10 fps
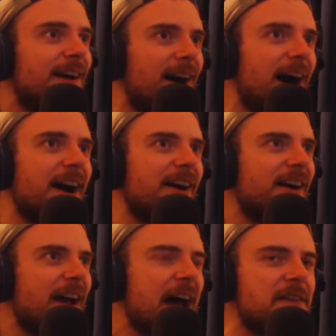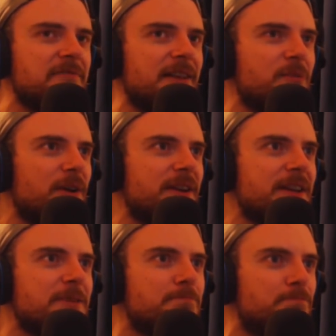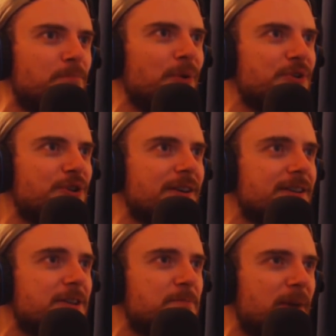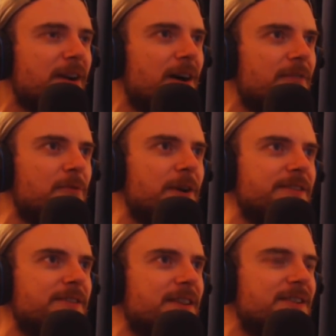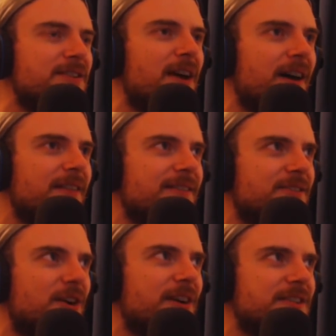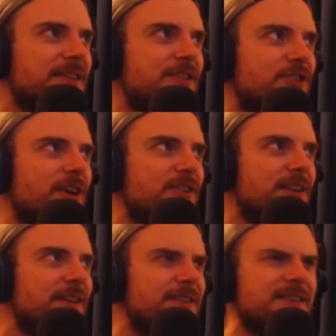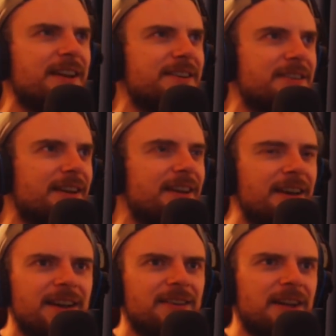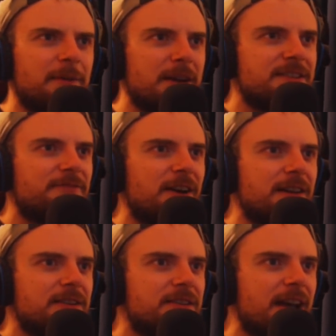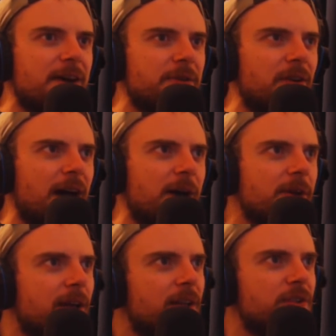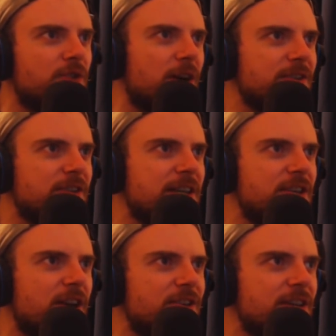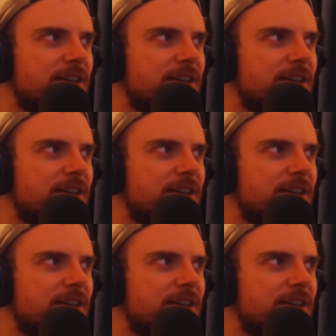I gotta have like one of these bullshit spin-off ones that's not John CJG. Instead, it's like my fucking SoundCloud, John CJG